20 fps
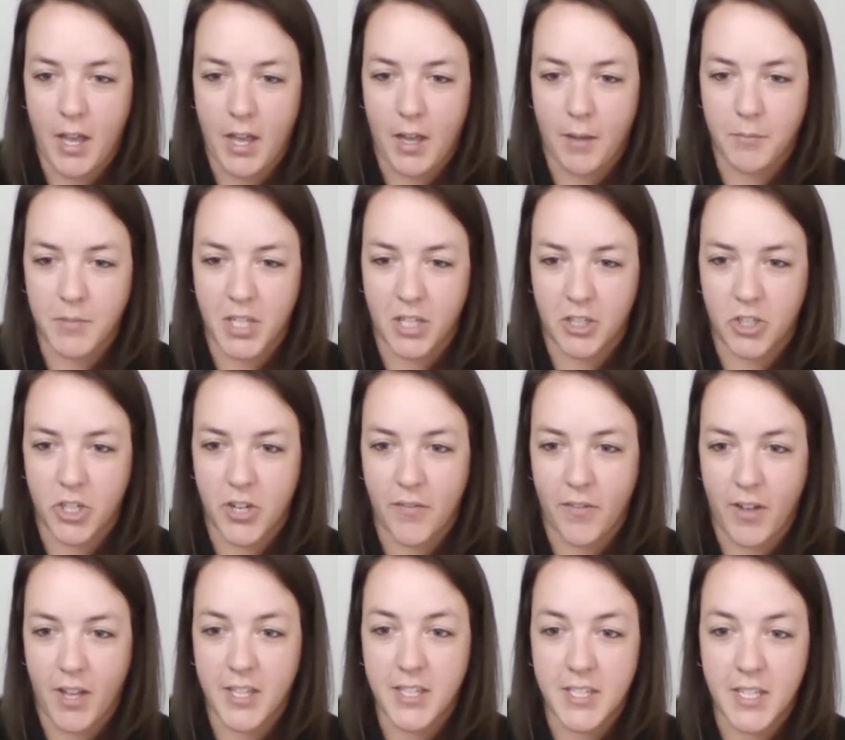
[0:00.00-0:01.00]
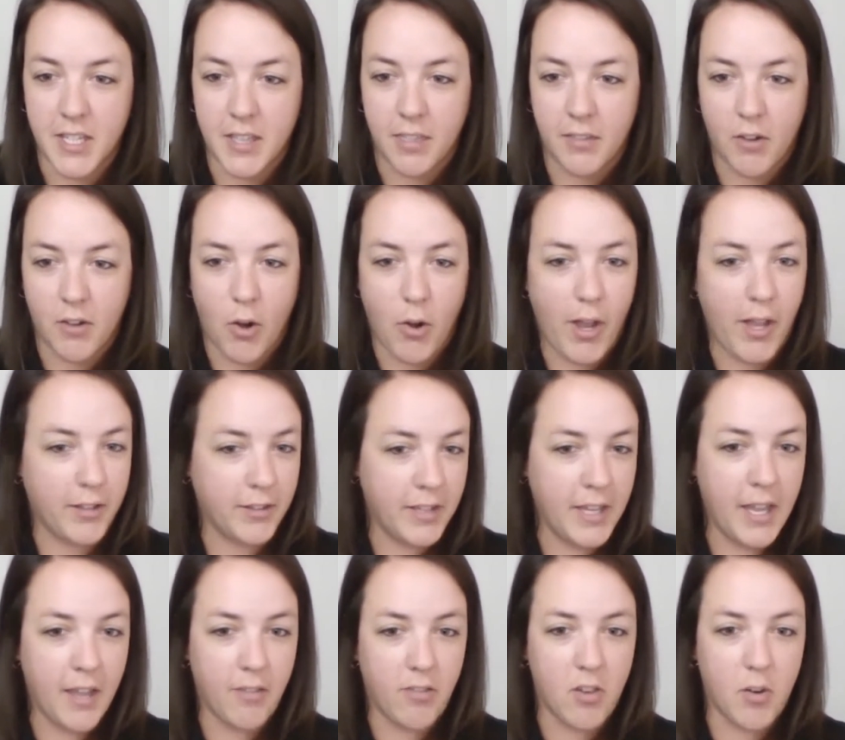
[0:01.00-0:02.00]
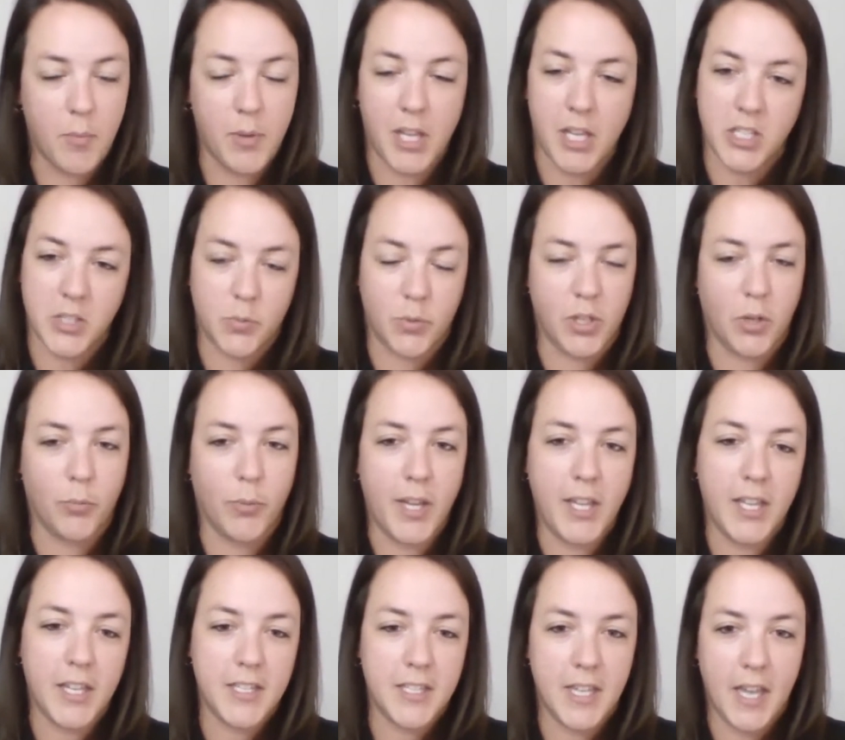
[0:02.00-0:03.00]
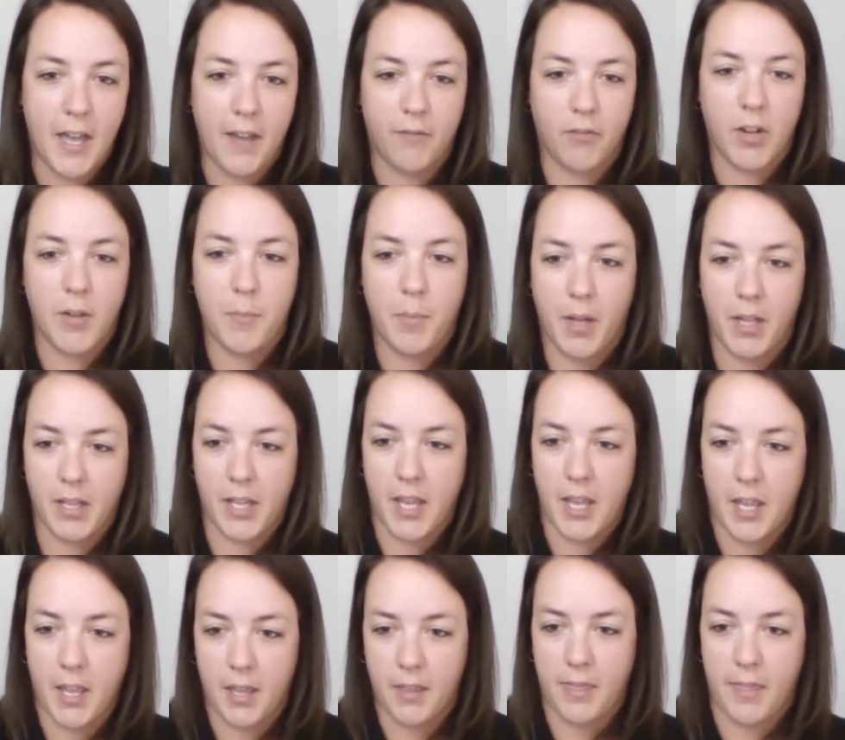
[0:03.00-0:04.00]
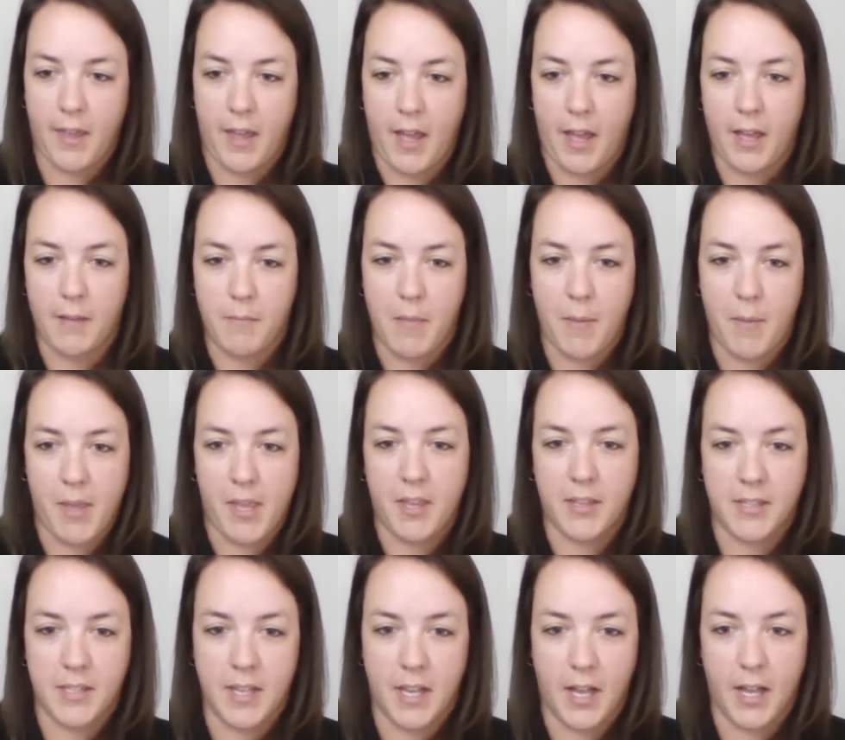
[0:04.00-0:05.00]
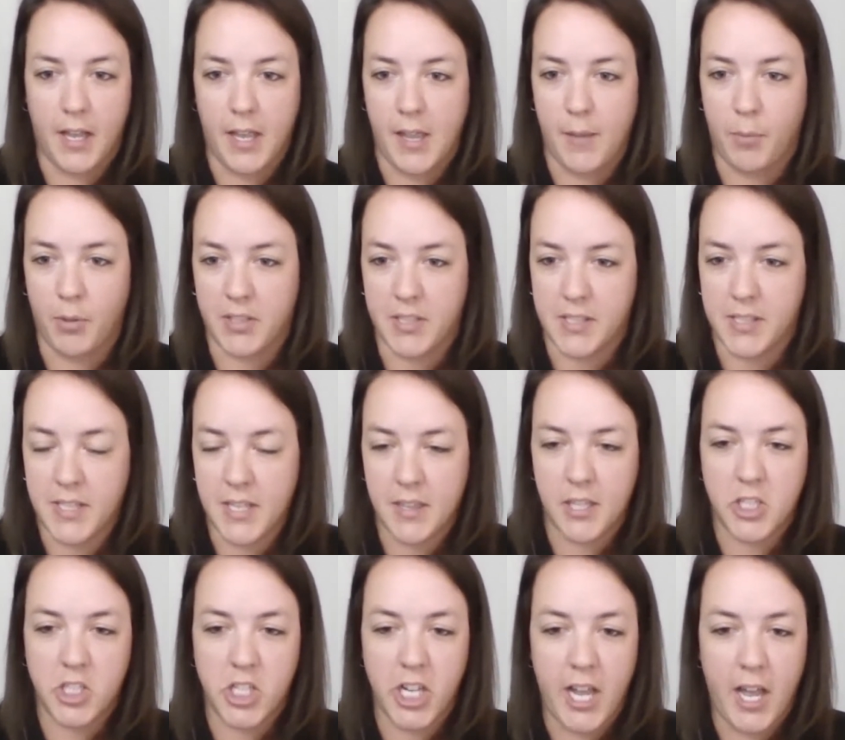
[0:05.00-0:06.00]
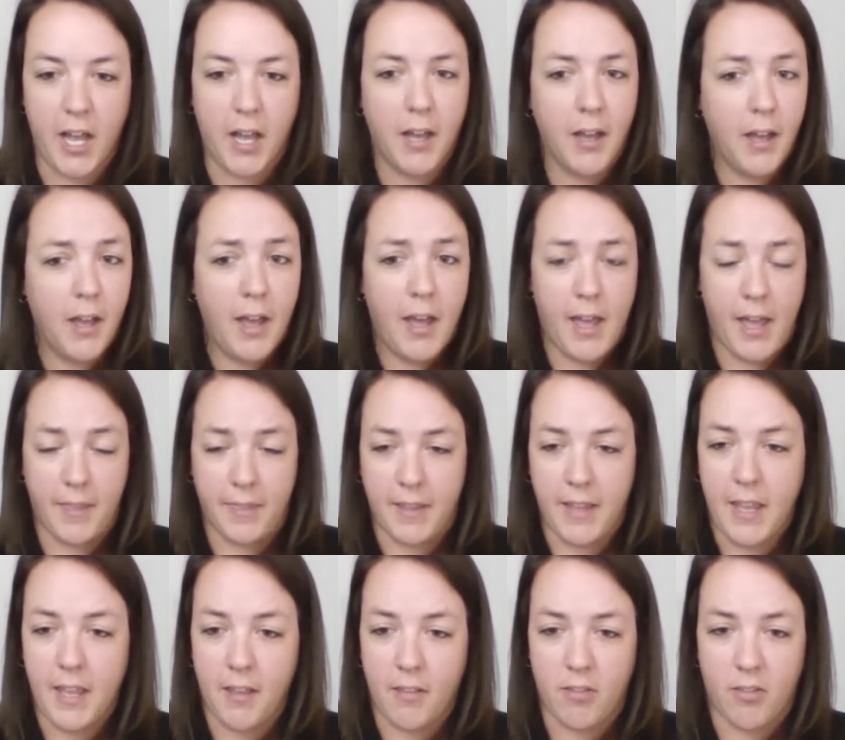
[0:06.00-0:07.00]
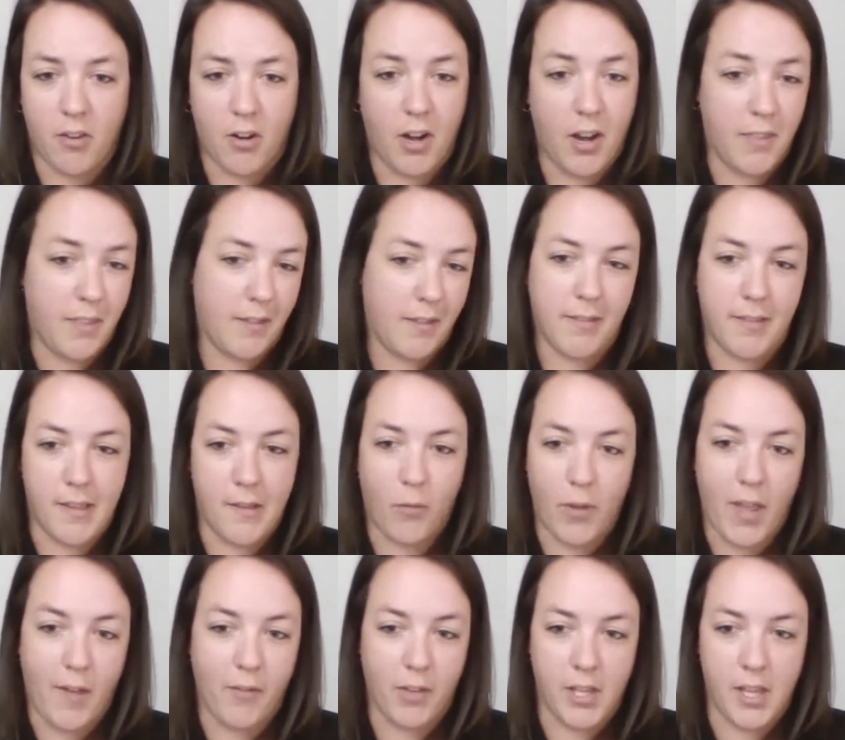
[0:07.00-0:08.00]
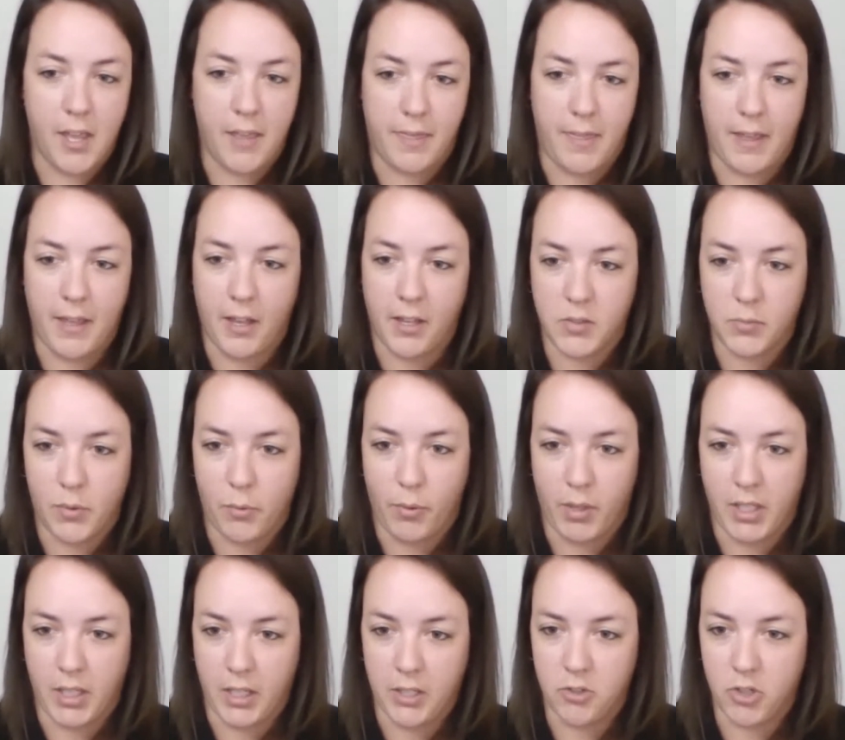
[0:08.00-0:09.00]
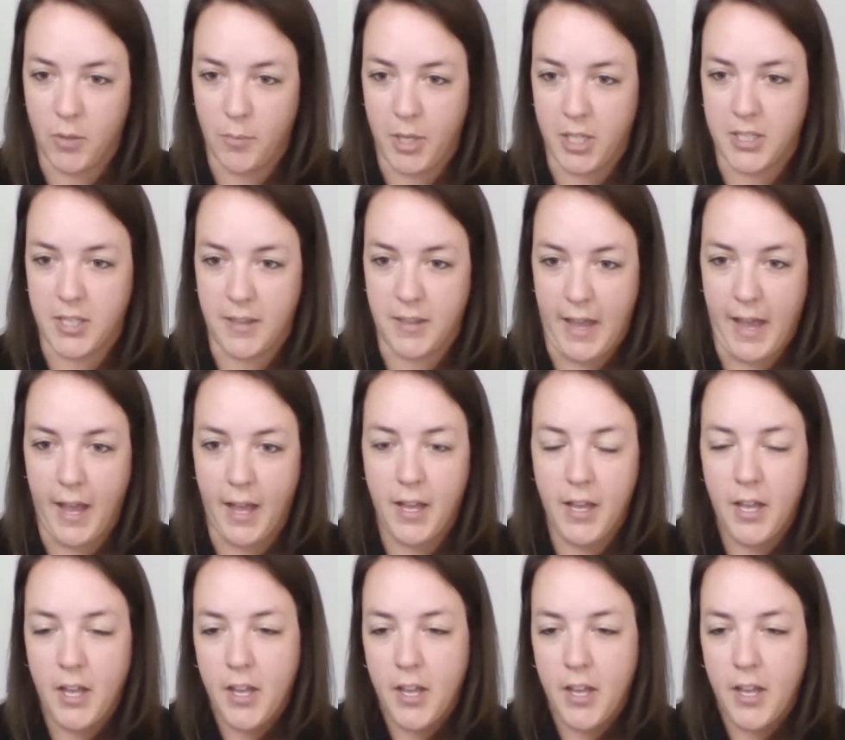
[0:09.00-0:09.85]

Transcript: Dr. Yvonne did throw out an answer, but I just want to read it to everybody that maybe is not able to see the chat and the answer, and then see if we have anything else we want to contribute to that.